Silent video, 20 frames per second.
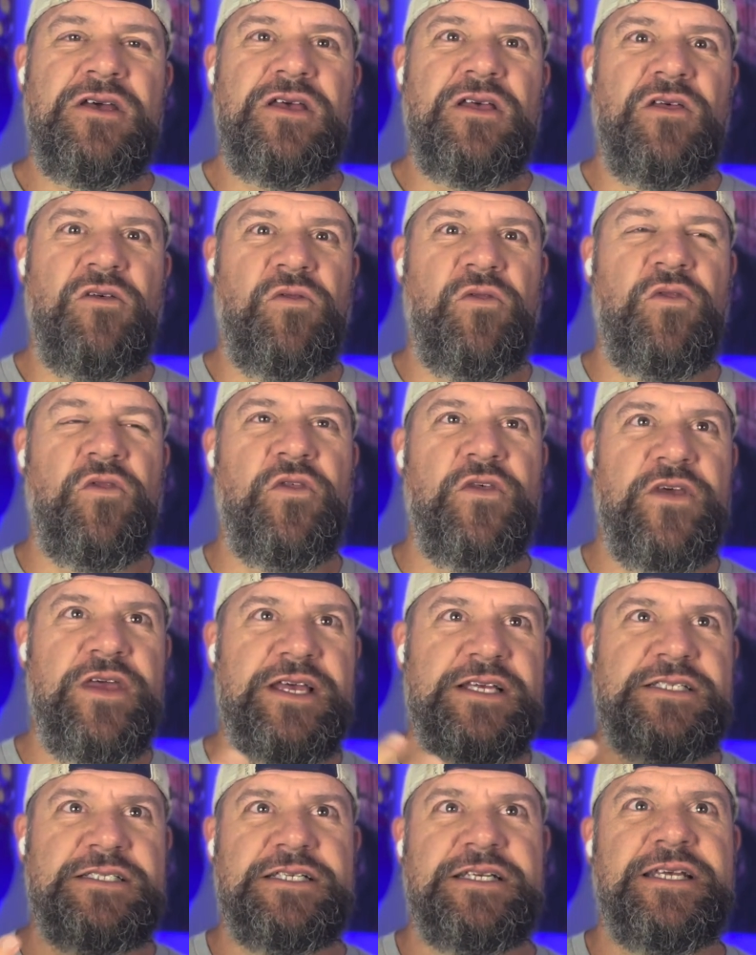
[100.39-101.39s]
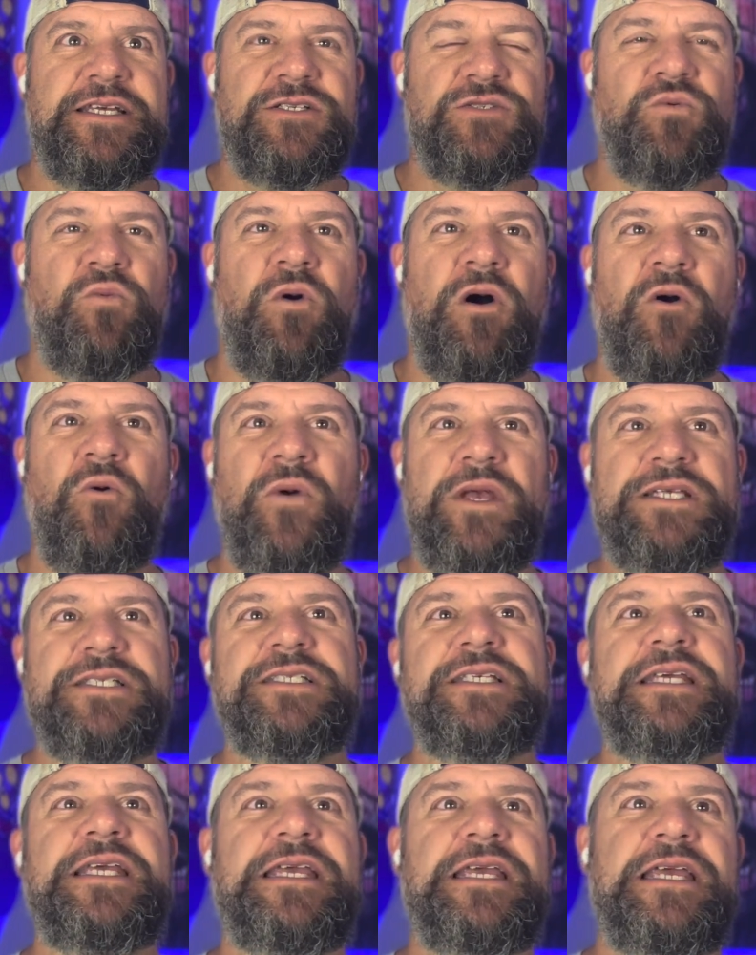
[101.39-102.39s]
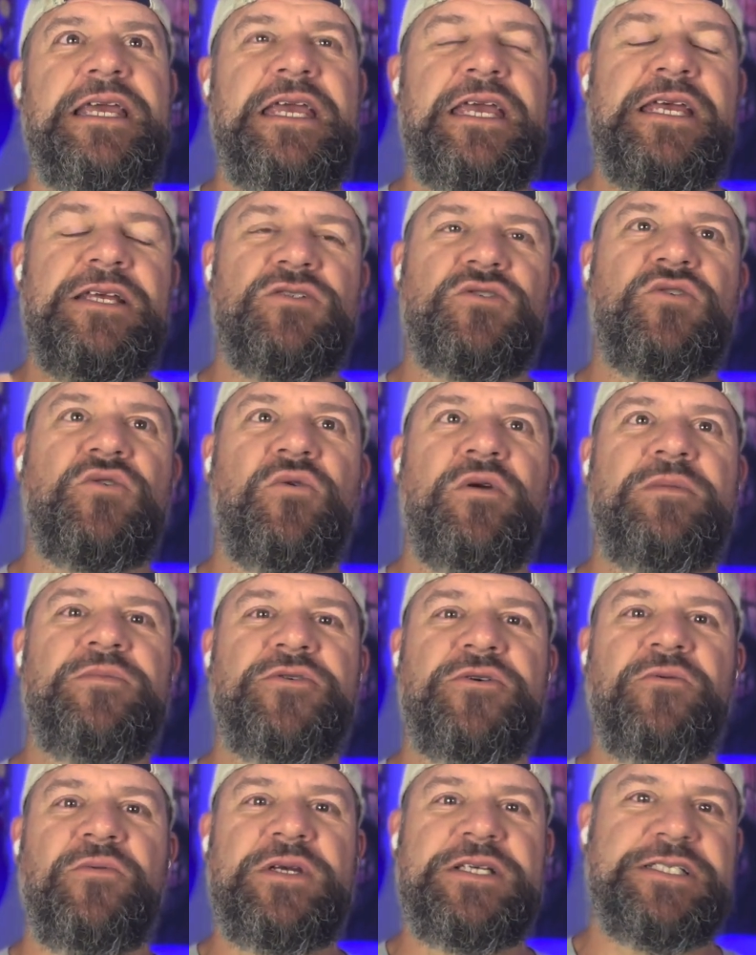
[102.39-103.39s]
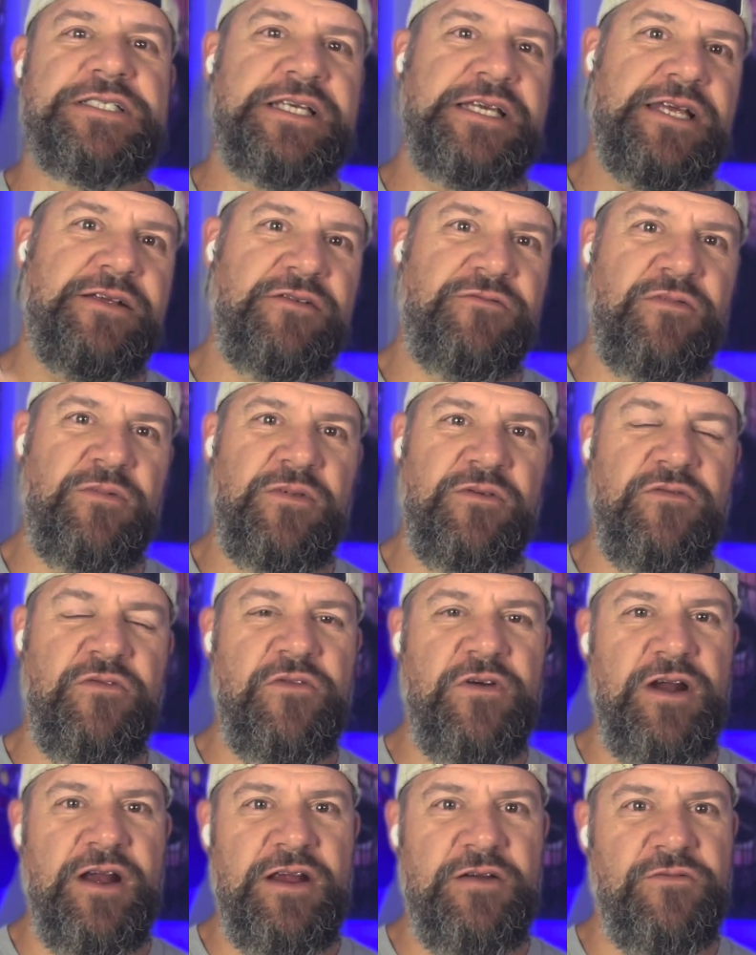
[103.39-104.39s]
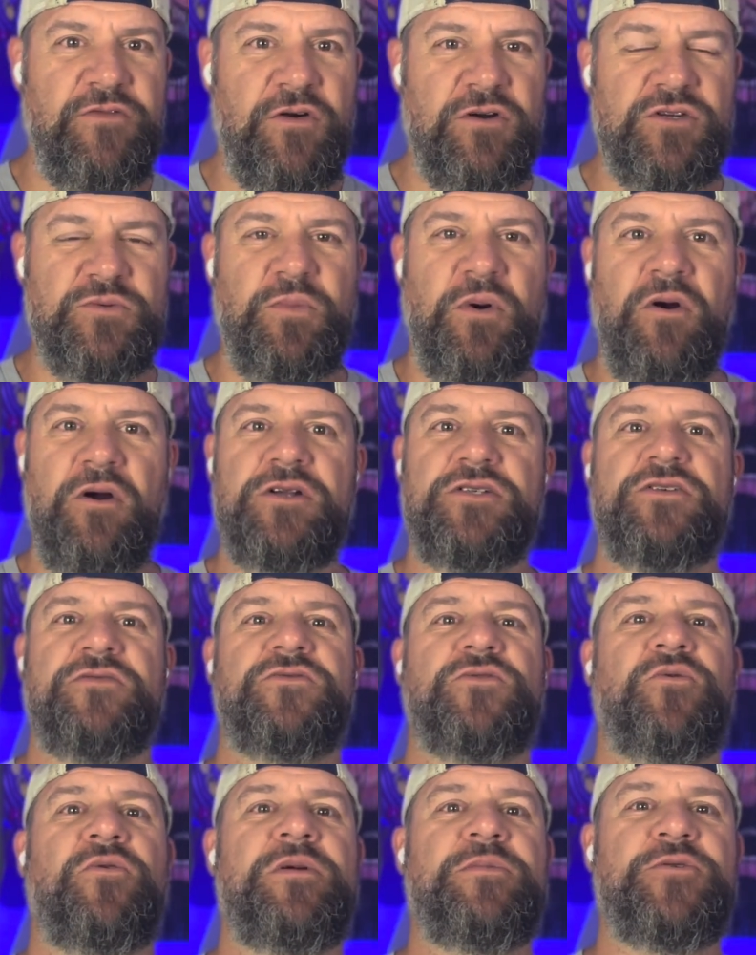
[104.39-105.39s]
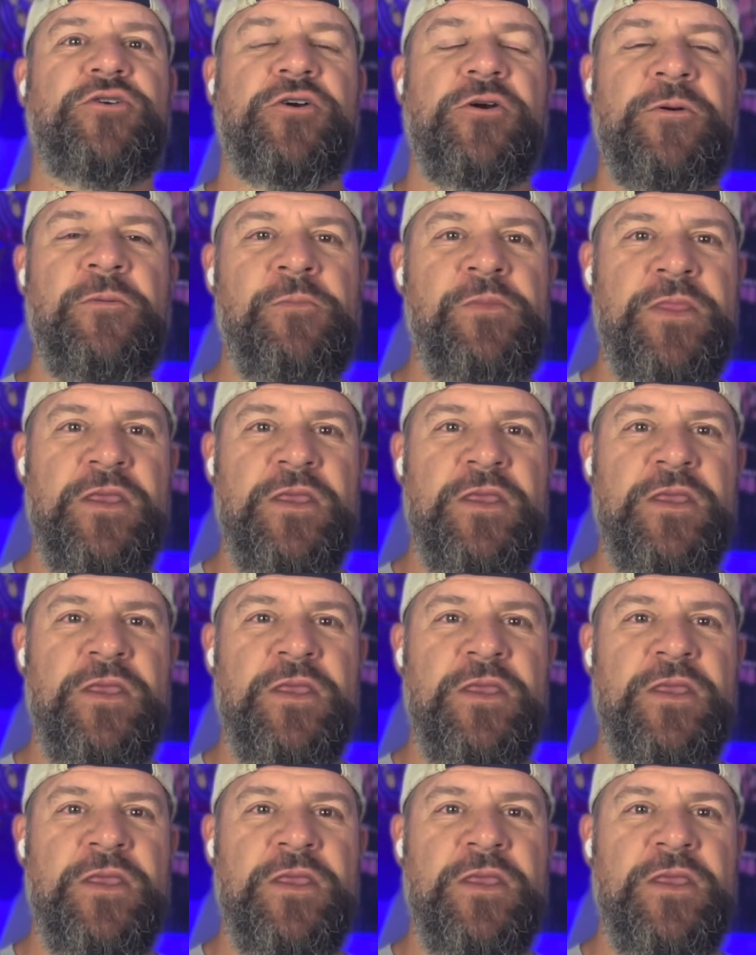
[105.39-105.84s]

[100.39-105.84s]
This is what we see in Scripture. We see it from the very first parts of Scripture.